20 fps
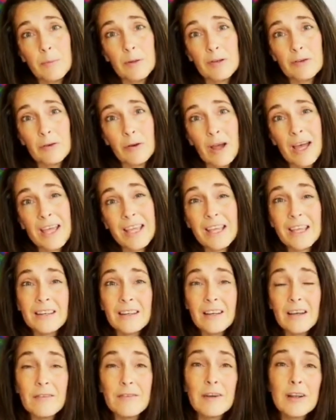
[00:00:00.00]
we try
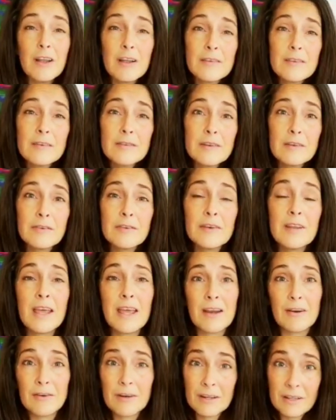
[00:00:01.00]
and cover lots of different
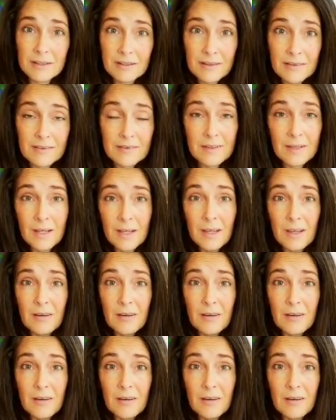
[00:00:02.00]
areas,